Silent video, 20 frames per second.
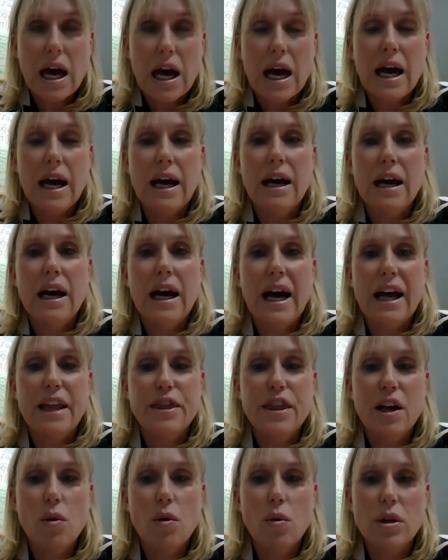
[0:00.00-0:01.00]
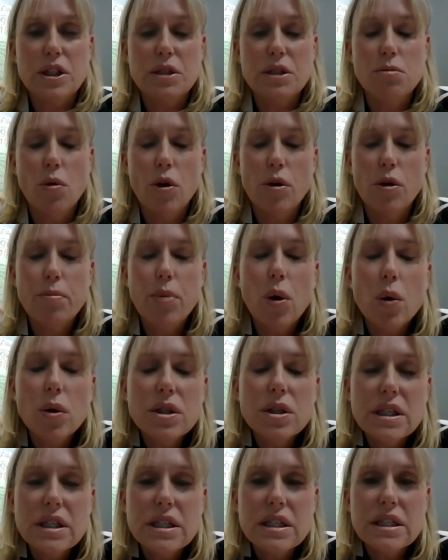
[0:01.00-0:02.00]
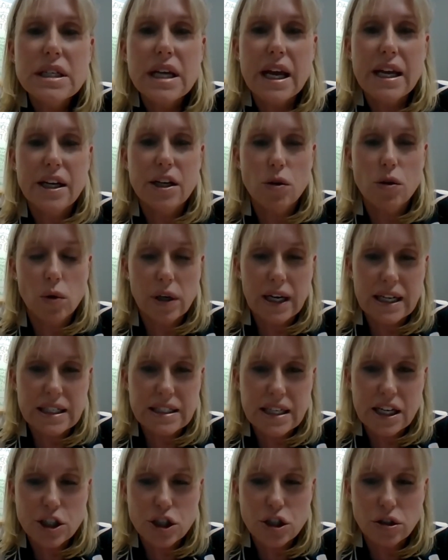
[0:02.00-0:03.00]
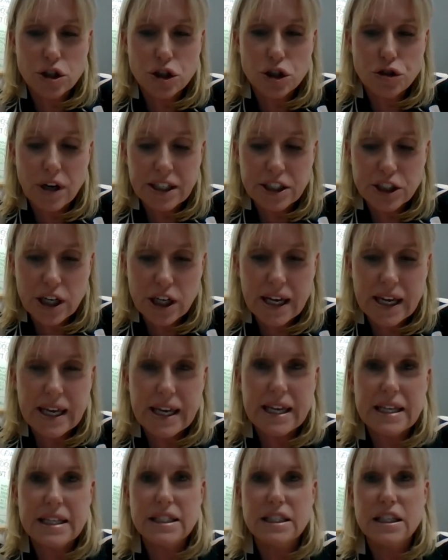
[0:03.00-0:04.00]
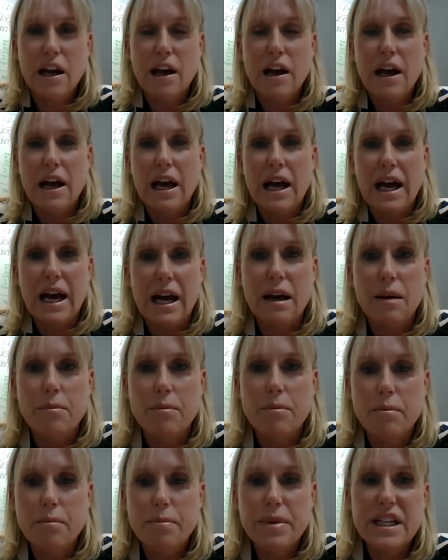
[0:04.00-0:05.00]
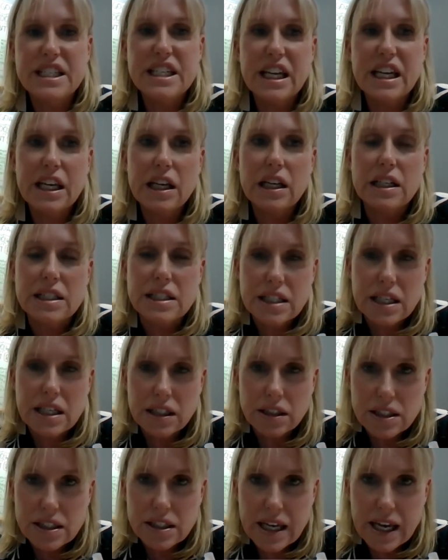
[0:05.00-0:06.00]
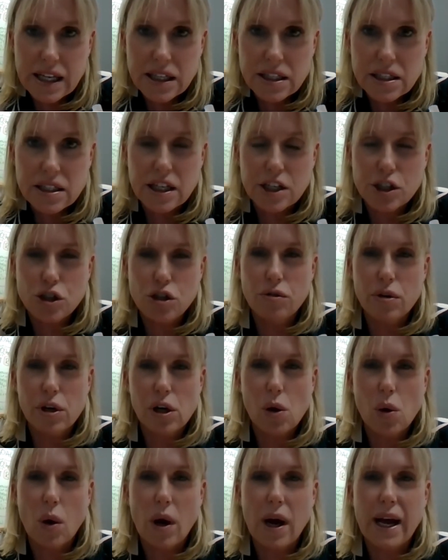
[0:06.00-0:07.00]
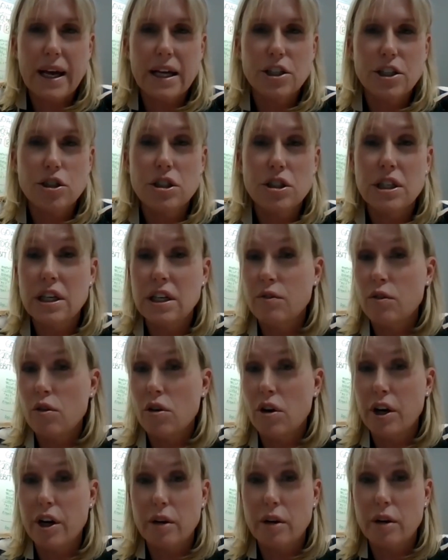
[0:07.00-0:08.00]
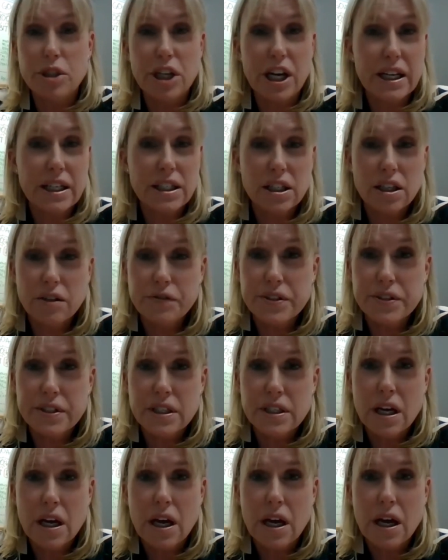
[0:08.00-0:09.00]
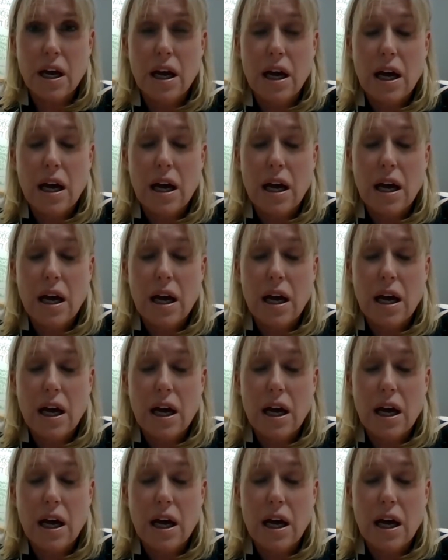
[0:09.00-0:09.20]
Yeah. I think what's more important in an organizational structure is particular skill sets that you require to deliver on objectives.